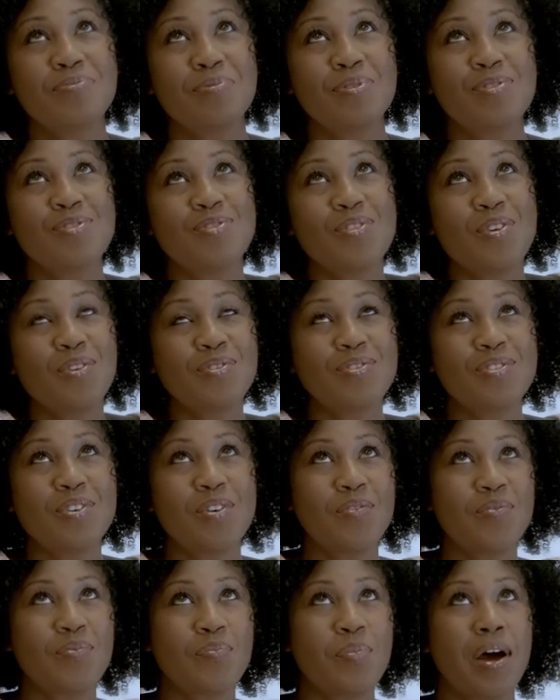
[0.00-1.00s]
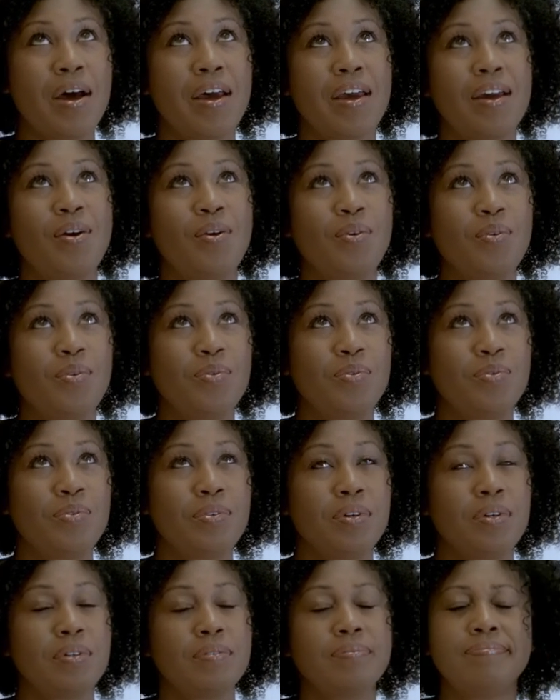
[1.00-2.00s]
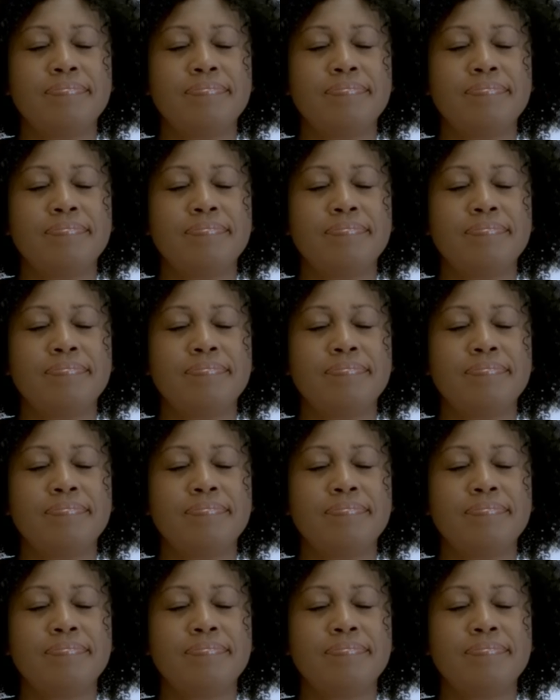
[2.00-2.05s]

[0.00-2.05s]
a result of my own